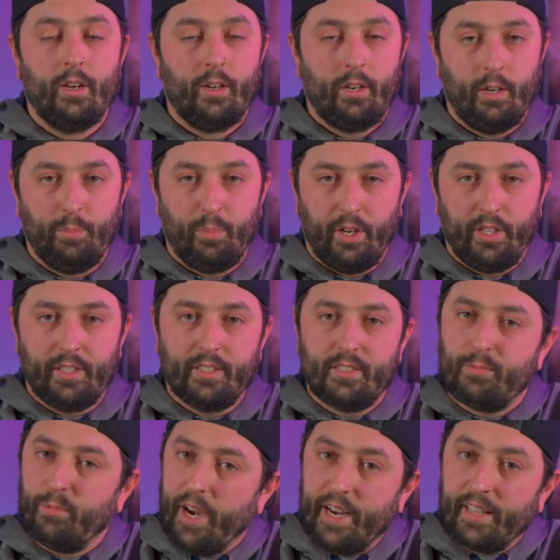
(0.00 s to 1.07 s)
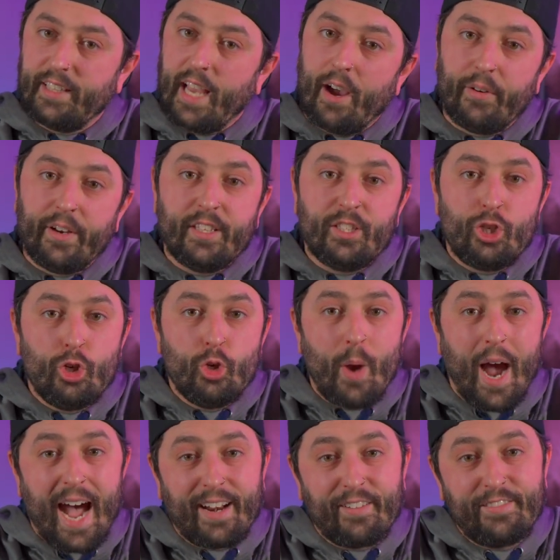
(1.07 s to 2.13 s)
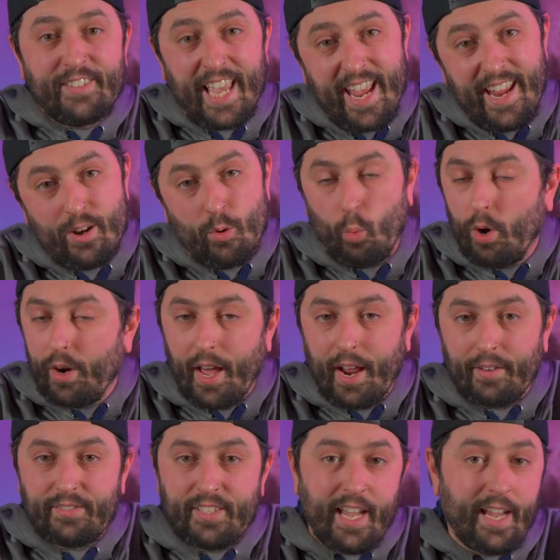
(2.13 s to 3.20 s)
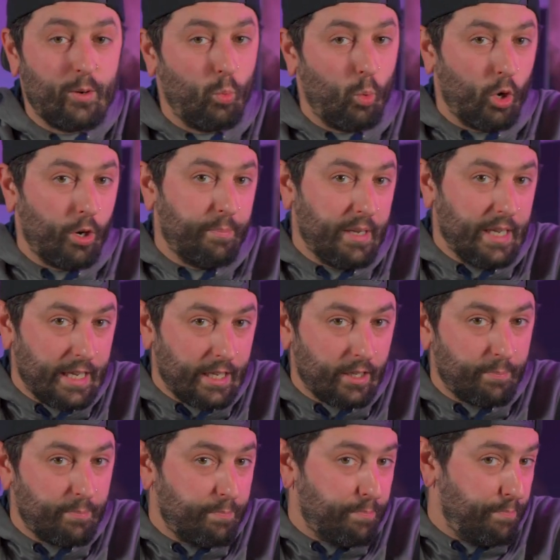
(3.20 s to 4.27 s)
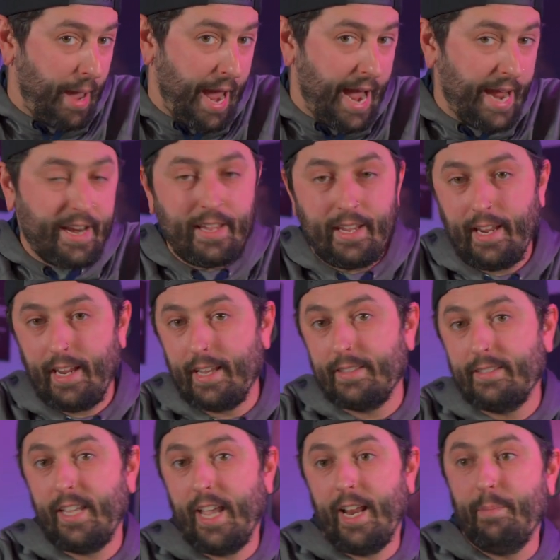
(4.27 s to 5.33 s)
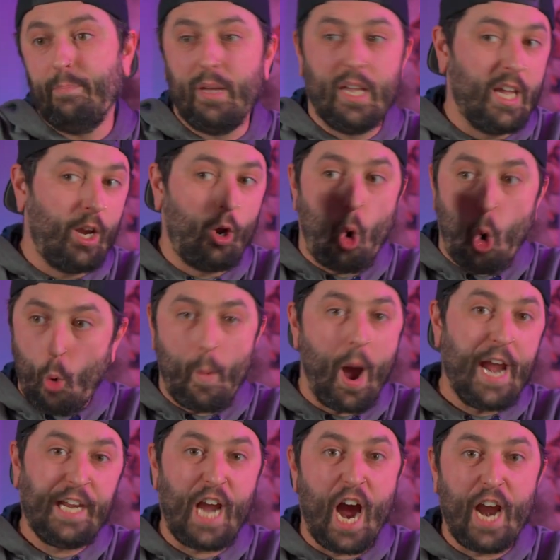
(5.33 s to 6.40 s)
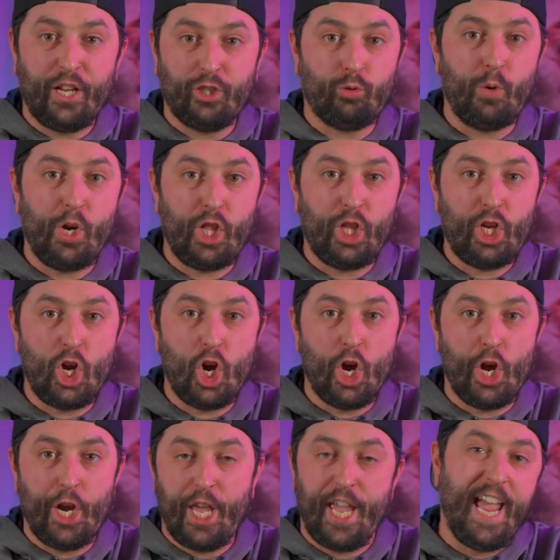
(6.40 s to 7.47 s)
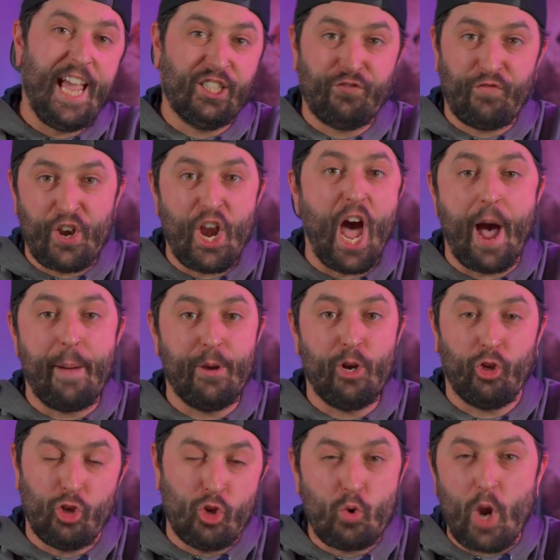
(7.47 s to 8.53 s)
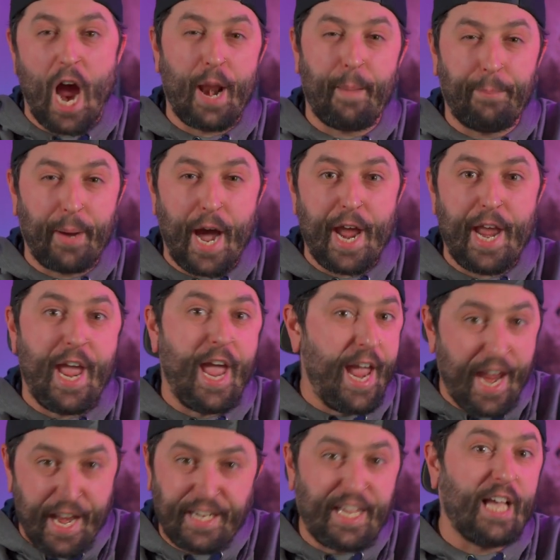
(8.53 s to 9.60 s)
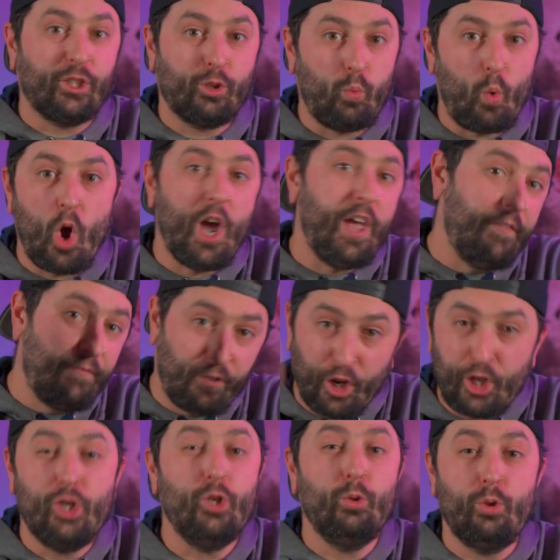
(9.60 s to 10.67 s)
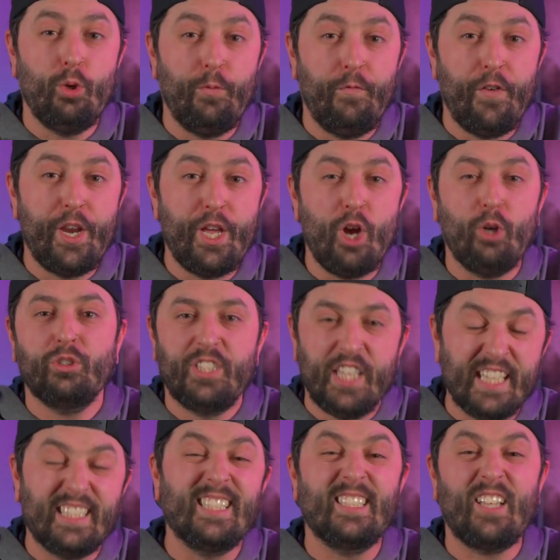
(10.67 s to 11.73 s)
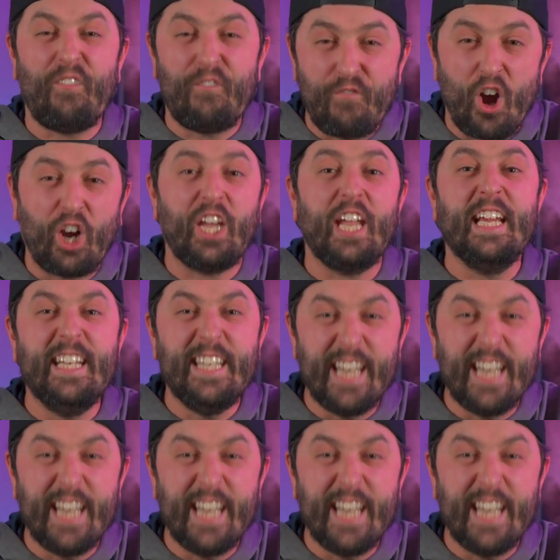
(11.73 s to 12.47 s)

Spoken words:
I'm going to break this rating down into out of 10. 1 out of 10. 1 being bad and 10 being, oh my god, it's really good. It's phenomenal. You gotta buy it. And guess what? For YouTube videos, this is a fucking